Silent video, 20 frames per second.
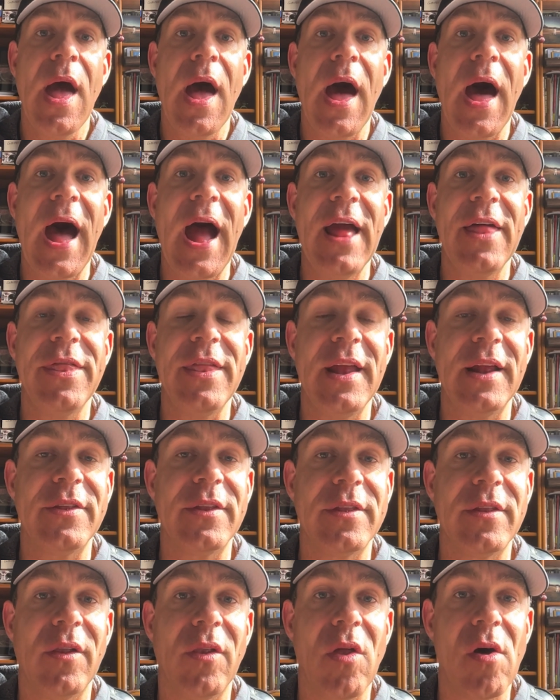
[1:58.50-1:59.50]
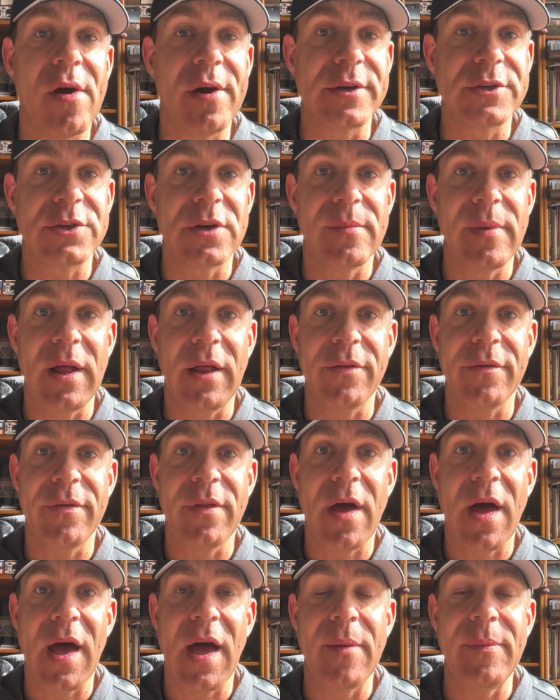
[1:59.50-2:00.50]
I think that the long-term health of
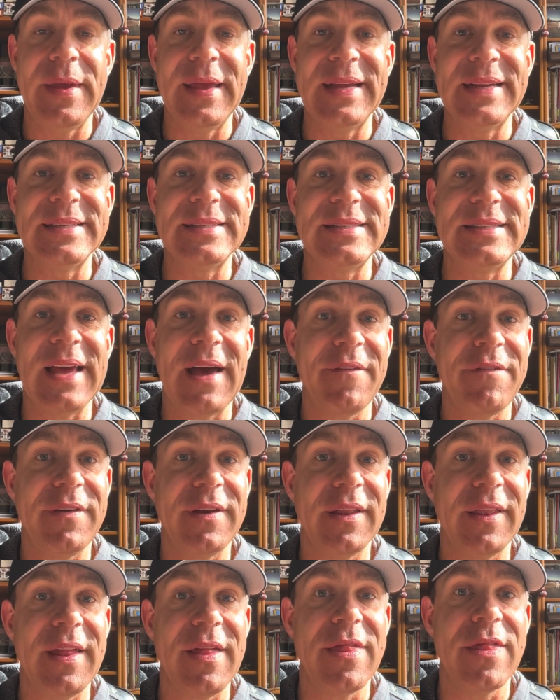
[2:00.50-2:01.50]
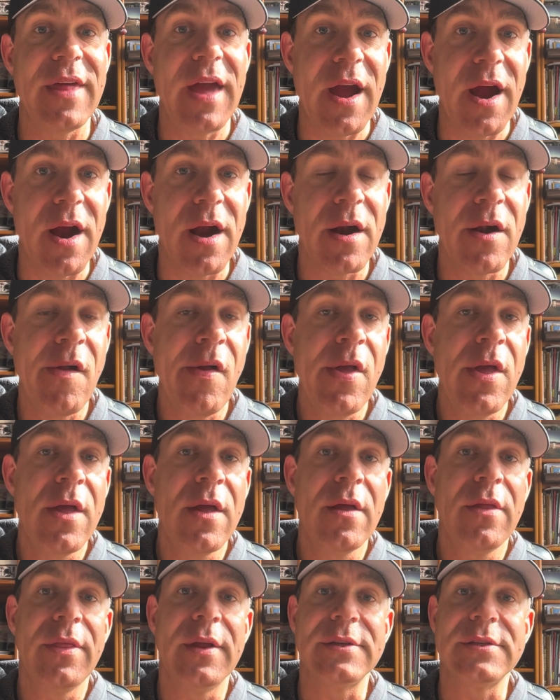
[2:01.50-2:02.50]
the hobby is definitely there.
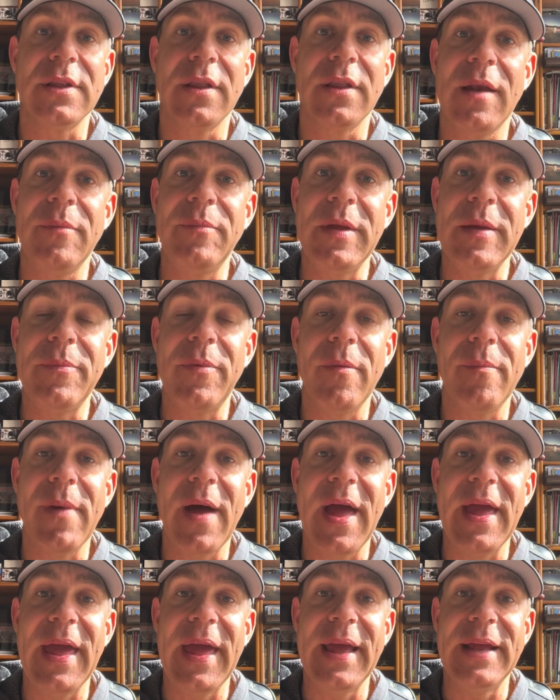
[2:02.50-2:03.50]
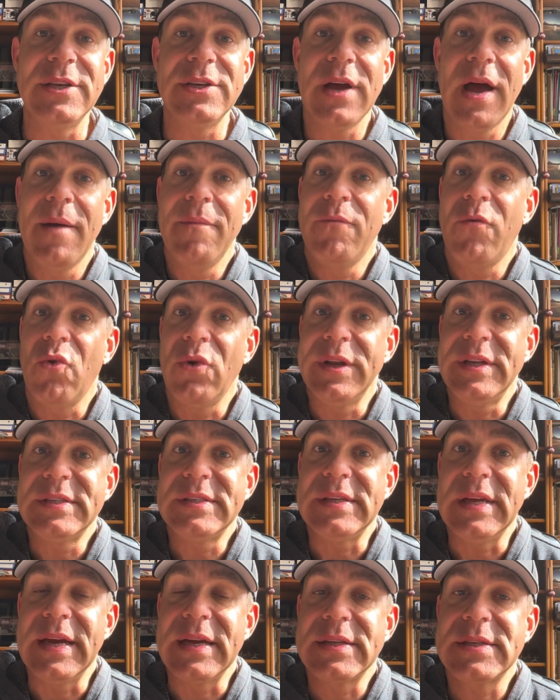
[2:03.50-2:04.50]
There's a people my age, I'm
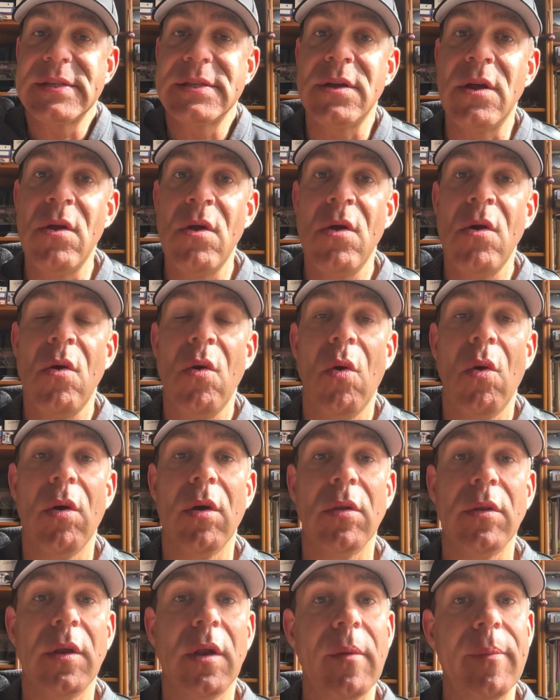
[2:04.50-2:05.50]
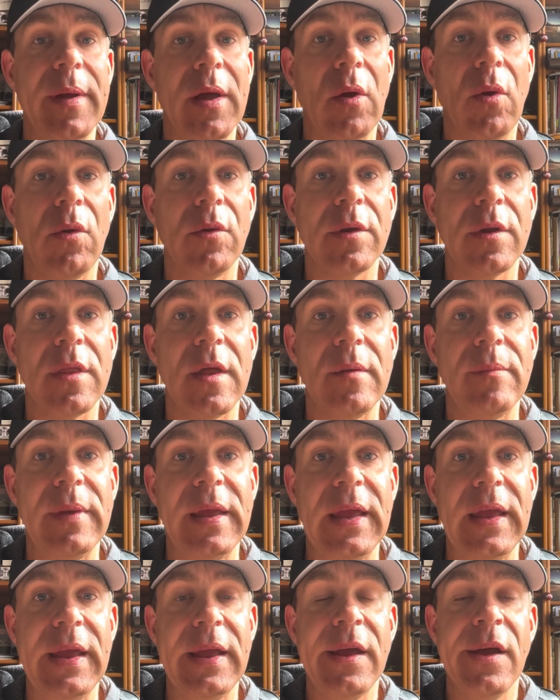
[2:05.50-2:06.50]
46, or a little bit older than
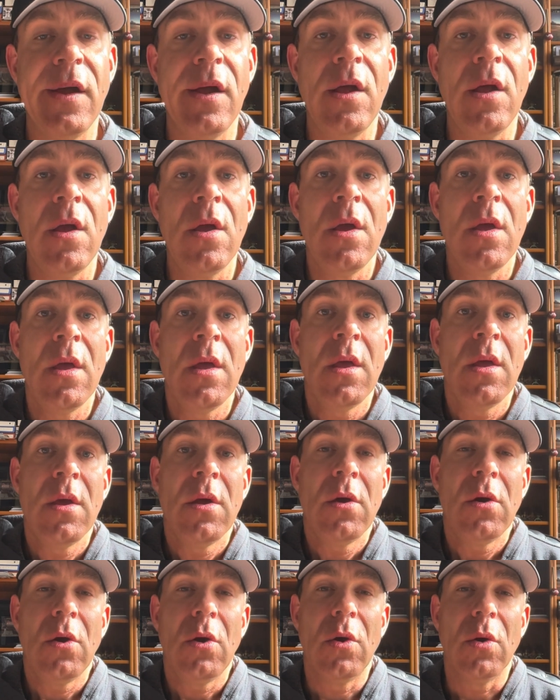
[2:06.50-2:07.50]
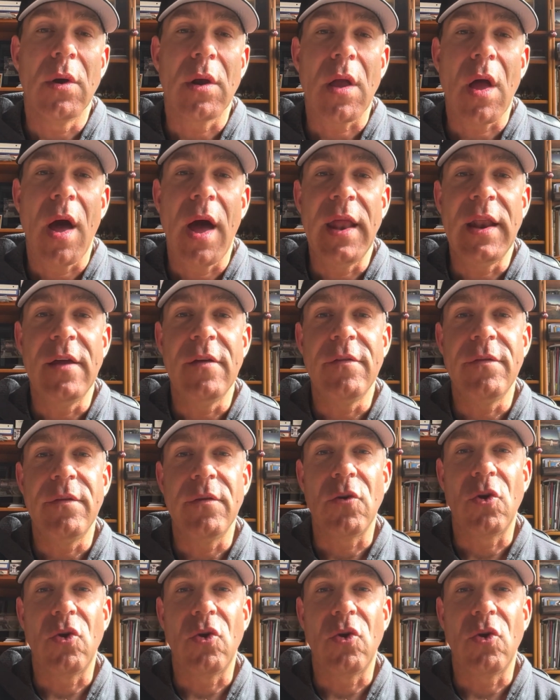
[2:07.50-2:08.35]
me, who are kind of